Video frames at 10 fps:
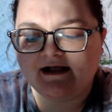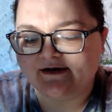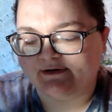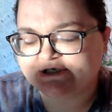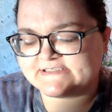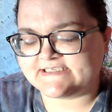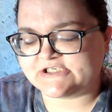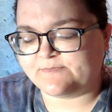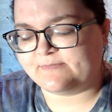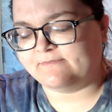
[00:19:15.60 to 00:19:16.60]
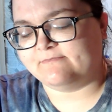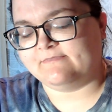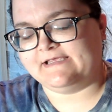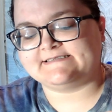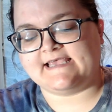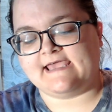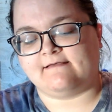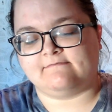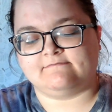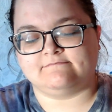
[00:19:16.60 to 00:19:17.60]
It's just it's like,
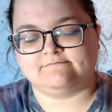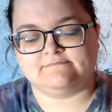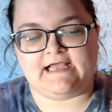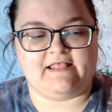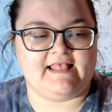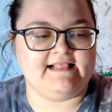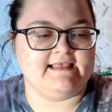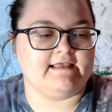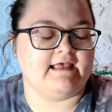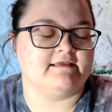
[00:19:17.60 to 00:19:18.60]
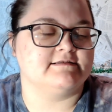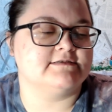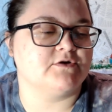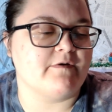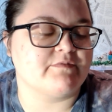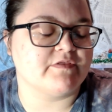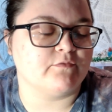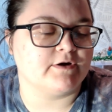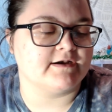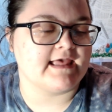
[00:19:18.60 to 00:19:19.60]
I think, like, I don't remember the
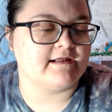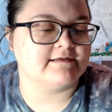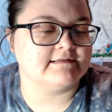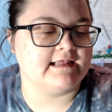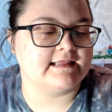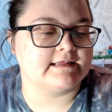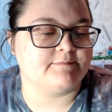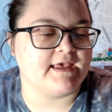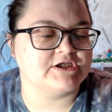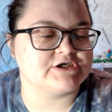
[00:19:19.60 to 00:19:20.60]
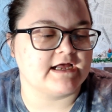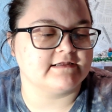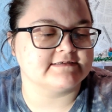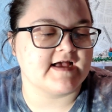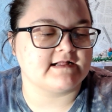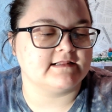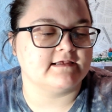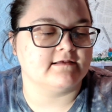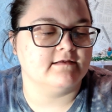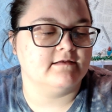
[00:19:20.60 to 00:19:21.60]
word count, like, the page count
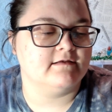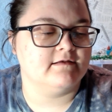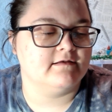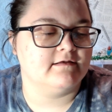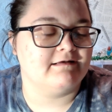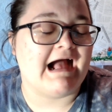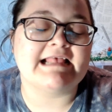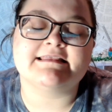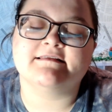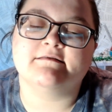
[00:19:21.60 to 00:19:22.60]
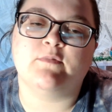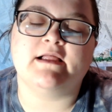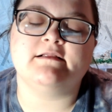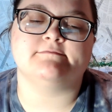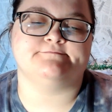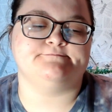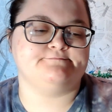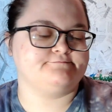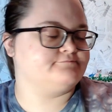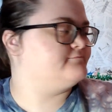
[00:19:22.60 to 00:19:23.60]
exactly.
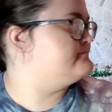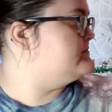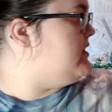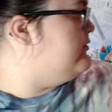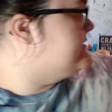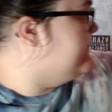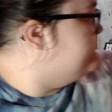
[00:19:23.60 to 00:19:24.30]
Hold on.